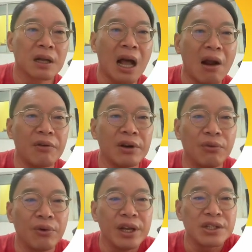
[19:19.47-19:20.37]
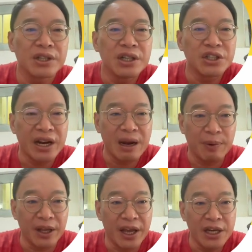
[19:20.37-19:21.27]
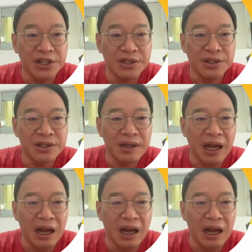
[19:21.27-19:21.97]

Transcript: Current research and applications